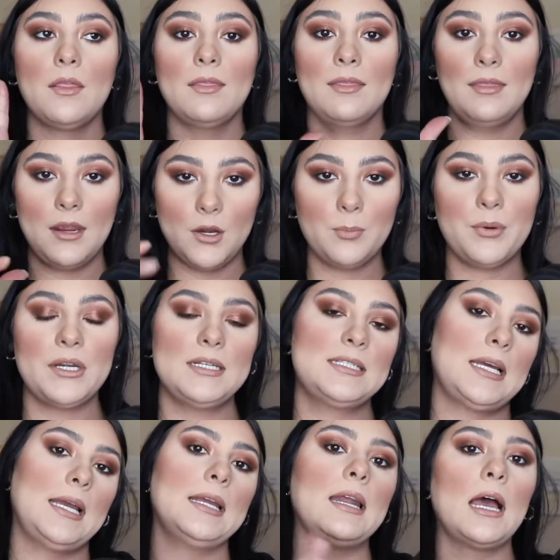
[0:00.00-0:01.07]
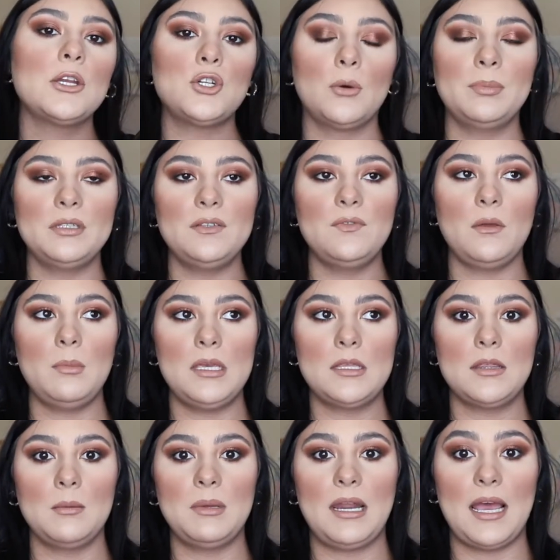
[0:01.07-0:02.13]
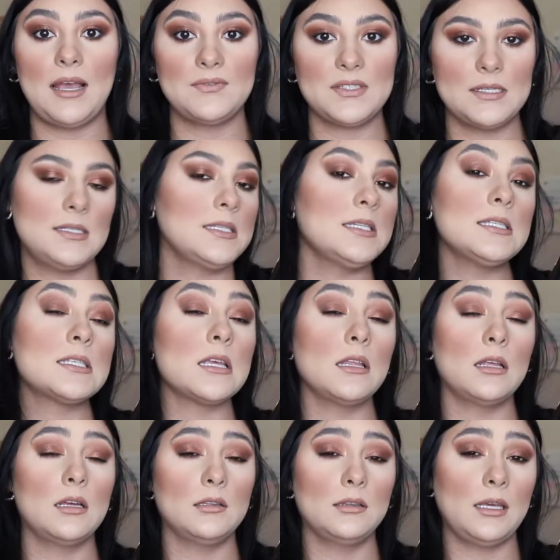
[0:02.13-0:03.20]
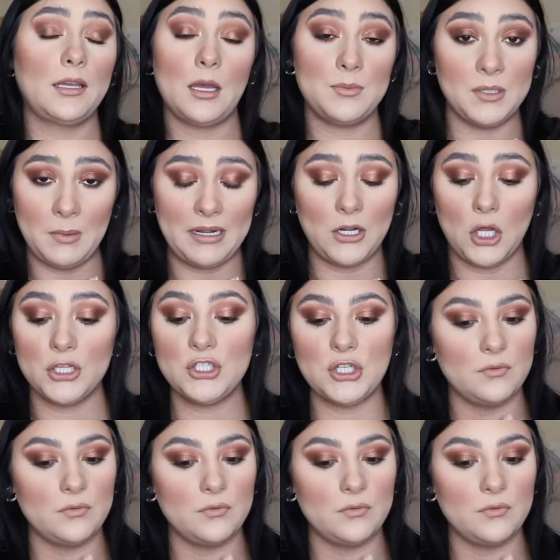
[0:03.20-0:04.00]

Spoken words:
They're pretty tight. I don't believe they make them in half sizes, like up to my knowledge.